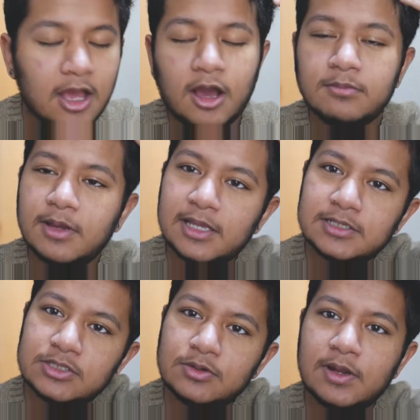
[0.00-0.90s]
on my
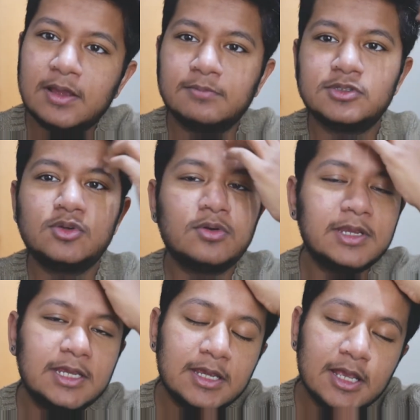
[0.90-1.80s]
Instagram
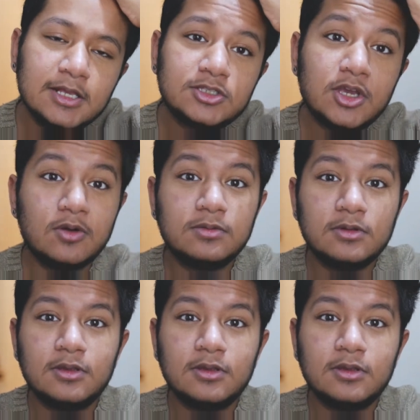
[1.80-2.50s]
story. So,